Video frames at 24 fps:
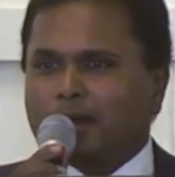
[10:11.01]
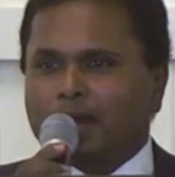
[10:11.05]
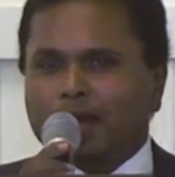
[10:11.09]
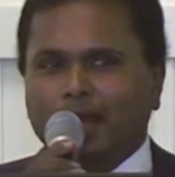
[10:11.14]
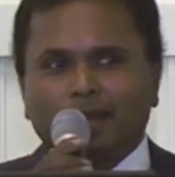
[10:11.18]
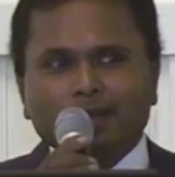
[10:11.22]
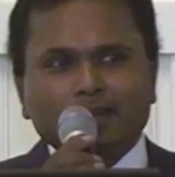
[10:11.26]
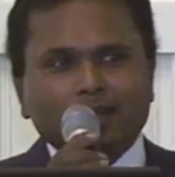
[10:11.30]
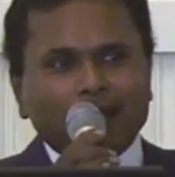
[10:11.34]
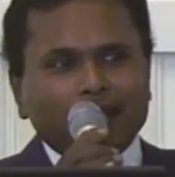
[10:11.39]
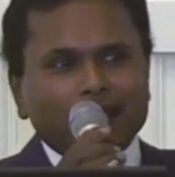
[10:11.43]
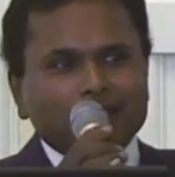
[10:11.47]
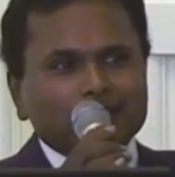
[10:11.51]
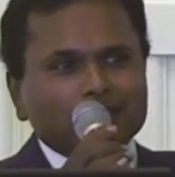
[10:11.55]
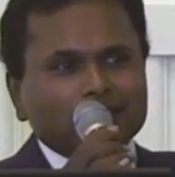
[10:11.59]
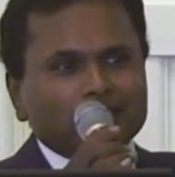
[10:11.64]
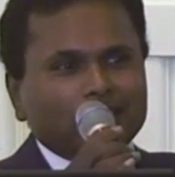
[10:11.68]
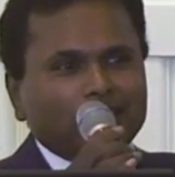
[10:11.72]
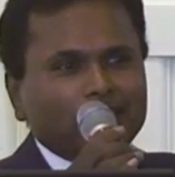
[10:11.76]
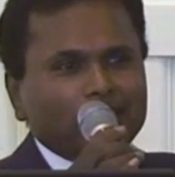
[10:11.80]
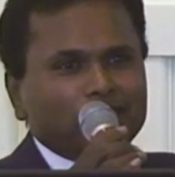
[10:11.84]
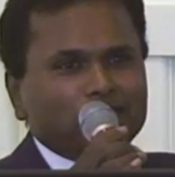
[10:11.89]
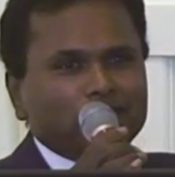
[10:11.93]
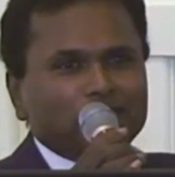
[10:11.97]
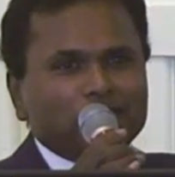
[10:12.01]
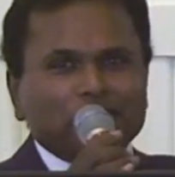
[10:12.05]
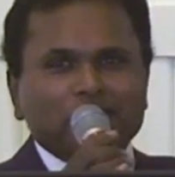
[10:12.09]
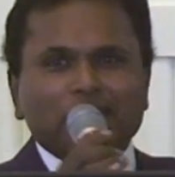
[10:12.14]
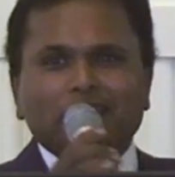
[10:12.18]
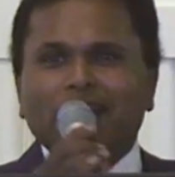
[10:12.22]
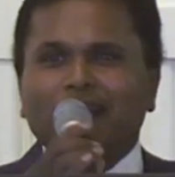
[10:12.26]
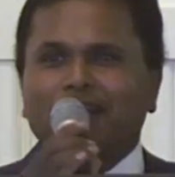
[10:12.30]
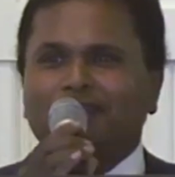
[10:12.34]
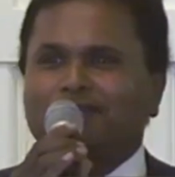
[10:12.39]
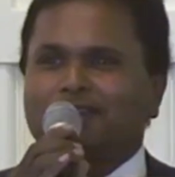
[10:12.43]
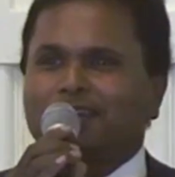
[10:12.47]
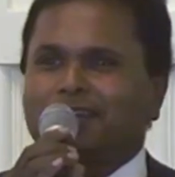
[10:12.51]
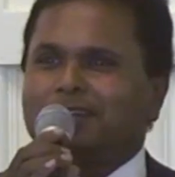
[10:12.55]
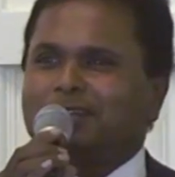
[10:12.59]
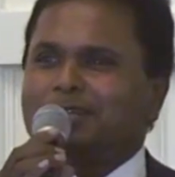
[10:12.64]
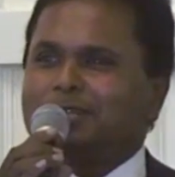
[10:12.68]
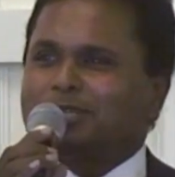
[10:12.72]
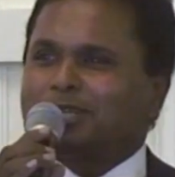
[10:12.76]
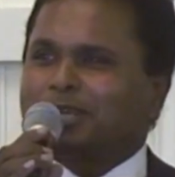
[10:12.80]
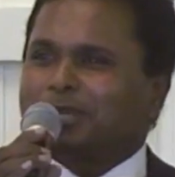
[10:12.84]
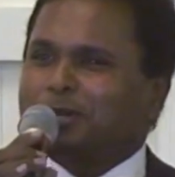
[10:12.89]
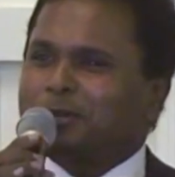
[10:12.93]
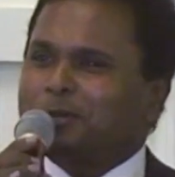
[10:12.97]
and they feed off their
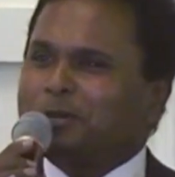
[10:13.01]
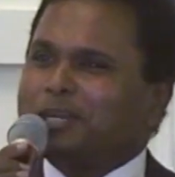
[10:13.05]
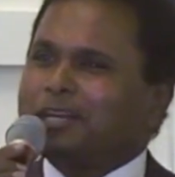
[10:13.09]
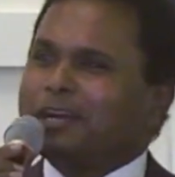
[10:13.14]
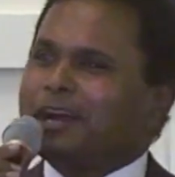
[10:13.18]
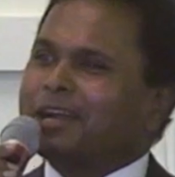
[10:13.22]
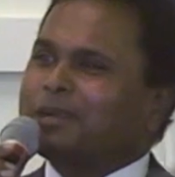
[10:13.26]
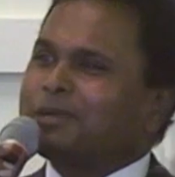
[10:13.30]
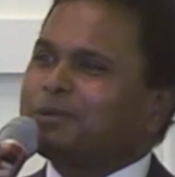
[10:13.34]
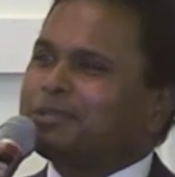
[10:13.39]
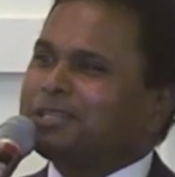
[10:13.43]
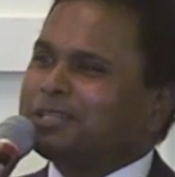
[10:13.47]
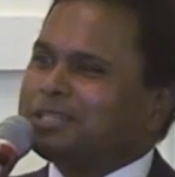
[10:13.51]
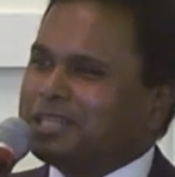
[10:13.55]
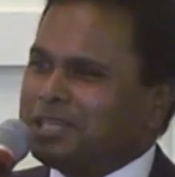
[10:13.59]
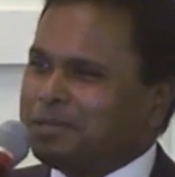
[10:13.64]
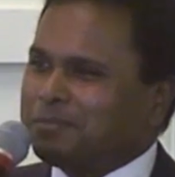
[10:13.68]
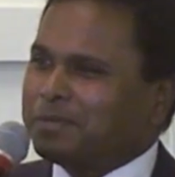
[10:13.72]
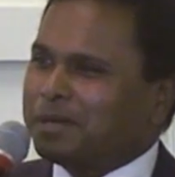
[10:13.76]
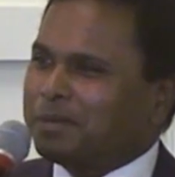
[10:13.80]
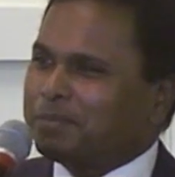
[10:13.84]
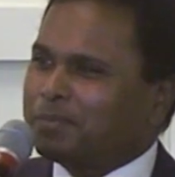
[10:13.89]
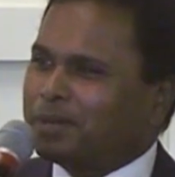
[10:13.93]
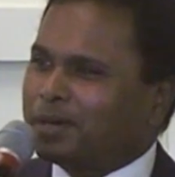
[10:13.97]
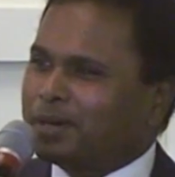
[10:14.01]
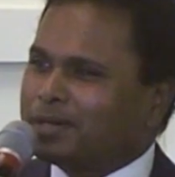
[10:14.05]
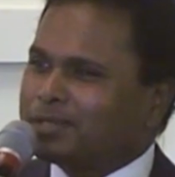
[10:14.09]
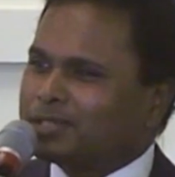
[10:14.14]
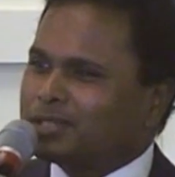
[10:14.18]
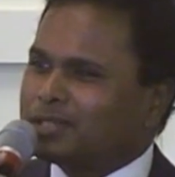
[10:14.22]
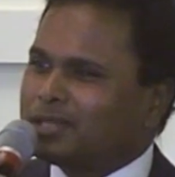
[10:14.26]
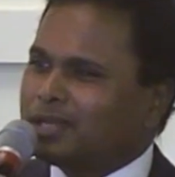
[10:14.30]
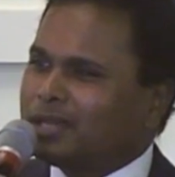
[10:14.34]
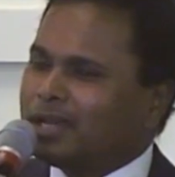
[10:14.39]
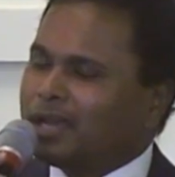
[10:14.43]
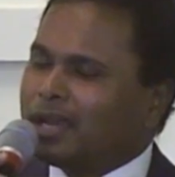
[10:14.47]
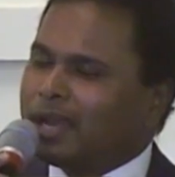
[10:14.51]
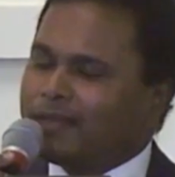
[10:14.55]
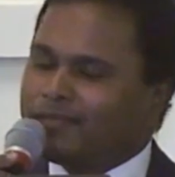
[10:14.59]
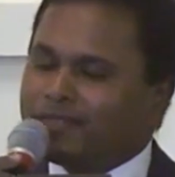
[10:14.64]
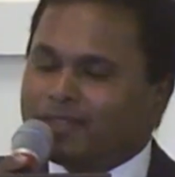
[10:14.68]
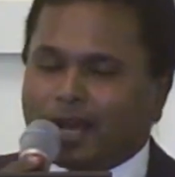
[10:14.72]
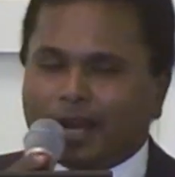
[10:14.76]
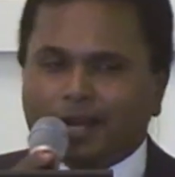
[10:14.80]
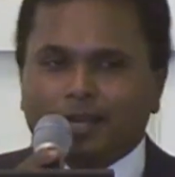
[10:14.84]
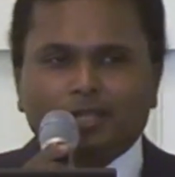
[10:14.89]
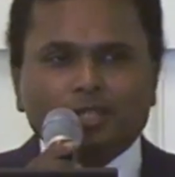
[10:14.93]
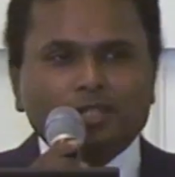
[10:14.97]
insecurity onto the team members,
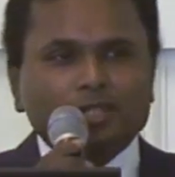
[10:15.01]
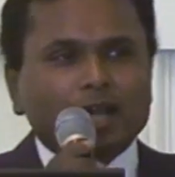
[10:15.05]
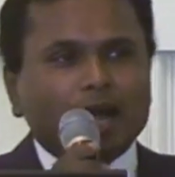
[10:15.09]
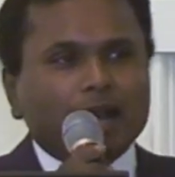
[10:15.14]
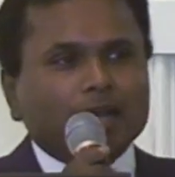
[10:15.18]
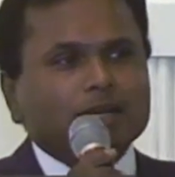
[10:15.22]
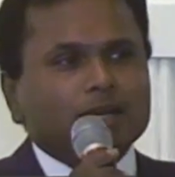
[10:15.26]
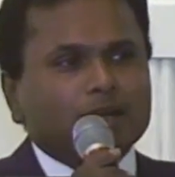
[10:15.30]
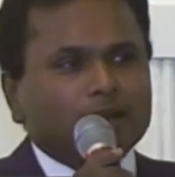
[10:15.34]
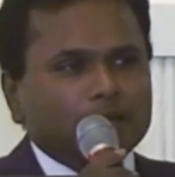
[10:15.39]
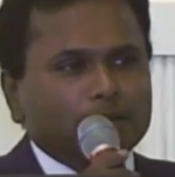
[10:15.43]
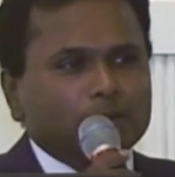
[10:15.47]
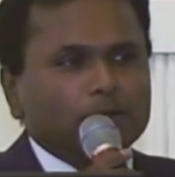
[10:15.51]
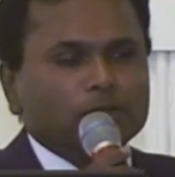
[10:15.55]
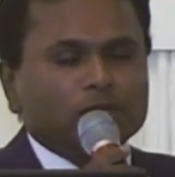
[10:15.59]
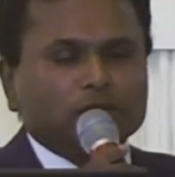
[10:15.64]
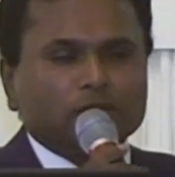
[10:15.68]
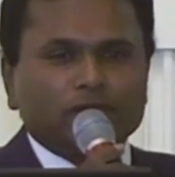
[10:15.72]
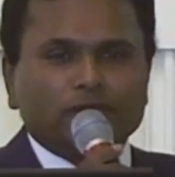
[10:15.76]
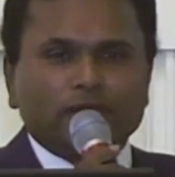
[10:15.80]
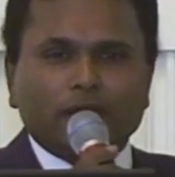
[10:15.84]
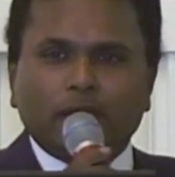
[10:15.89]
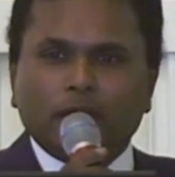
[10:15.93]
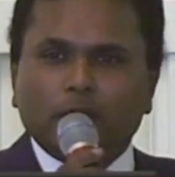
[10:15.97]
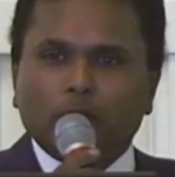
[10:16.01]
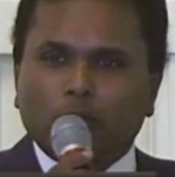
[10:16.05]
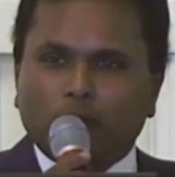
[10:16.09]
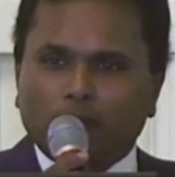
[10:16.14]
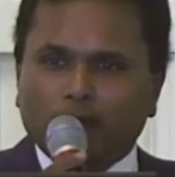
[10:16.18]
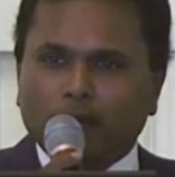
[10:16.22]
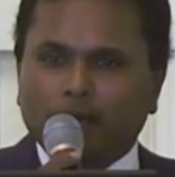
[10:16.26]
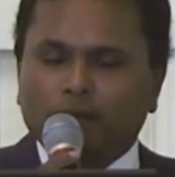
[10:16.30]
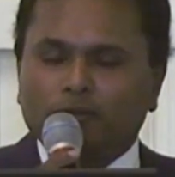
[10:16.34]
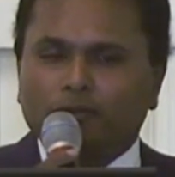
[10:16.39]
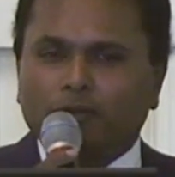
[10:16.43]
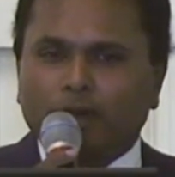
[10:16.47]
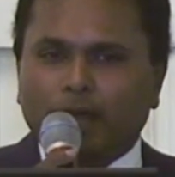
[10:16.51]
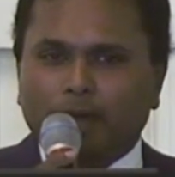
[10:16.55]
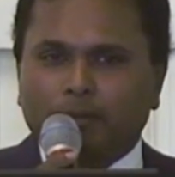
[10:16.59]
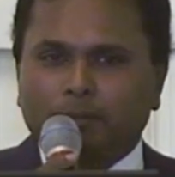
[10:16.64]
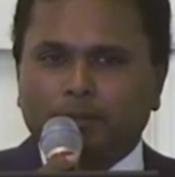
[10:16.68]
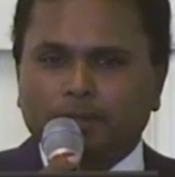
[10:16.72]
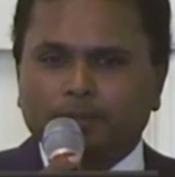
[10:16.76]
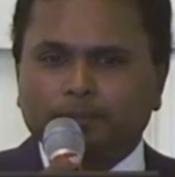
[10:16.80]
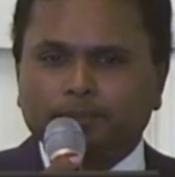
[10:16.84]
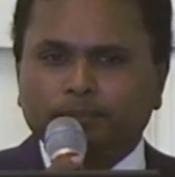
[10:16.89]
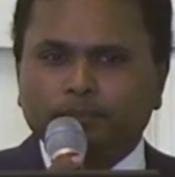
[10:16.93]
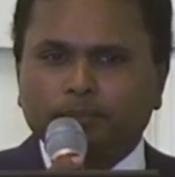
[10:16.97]
and that is not conducive for a work
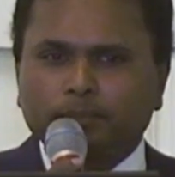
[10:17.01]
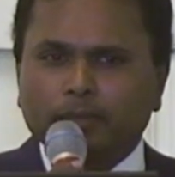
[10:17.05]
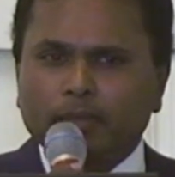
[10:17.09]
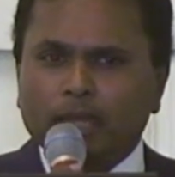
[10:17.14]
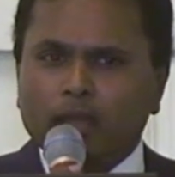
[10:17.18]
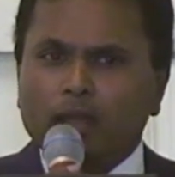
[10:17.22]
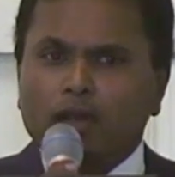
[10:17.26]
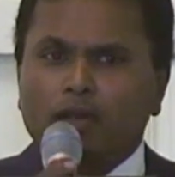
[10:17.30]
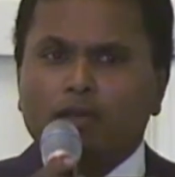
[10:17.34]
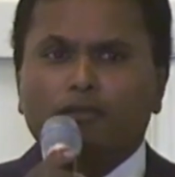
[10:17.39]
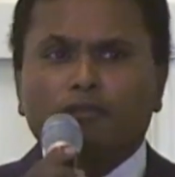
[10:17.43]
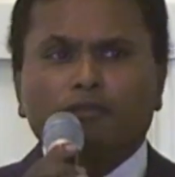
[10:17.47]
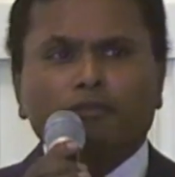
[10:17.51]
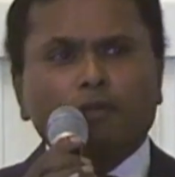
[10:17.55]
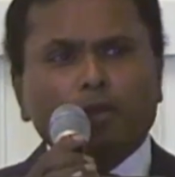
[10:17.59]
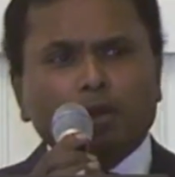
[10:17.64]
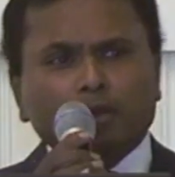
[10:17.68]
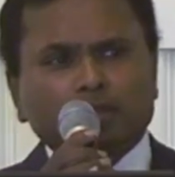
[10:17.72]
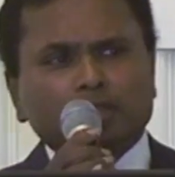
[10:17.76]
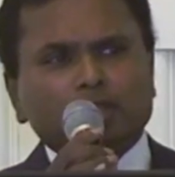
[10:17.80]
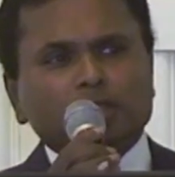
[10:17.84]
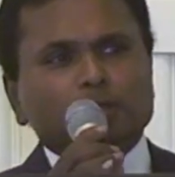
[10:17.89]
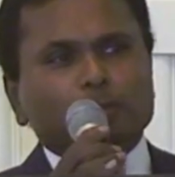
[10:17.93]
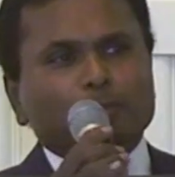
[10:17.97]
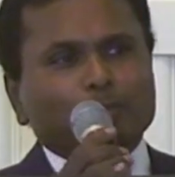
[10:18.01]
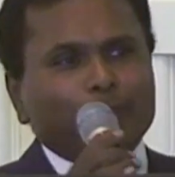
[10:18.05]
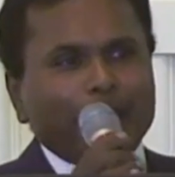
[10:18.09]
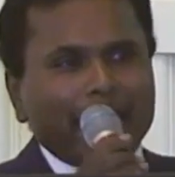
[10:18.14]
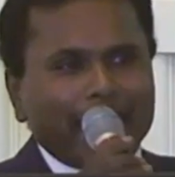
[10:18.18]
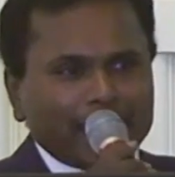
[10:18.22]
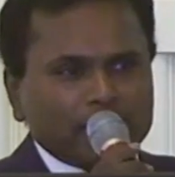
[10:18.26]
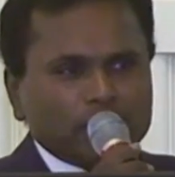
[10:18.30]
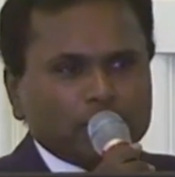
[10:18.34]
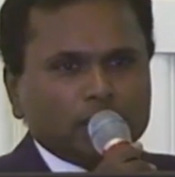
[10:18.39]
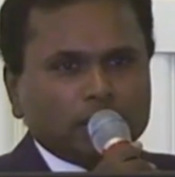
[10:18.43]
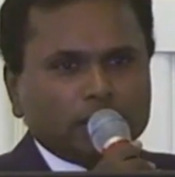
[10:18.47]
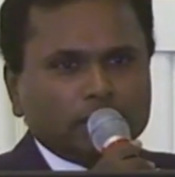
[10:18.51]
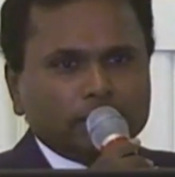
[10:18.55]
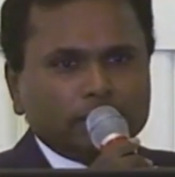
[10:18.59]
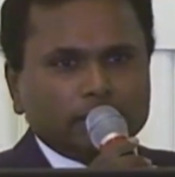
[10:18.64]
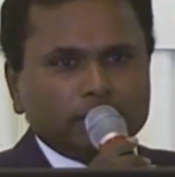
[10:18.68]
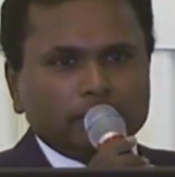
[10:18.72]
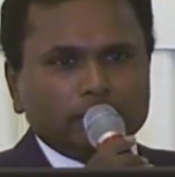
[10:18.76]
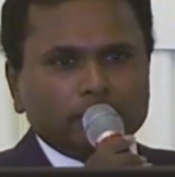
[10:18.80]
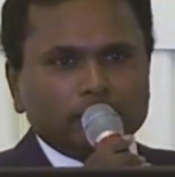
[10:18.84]
environment. Fourth is passion.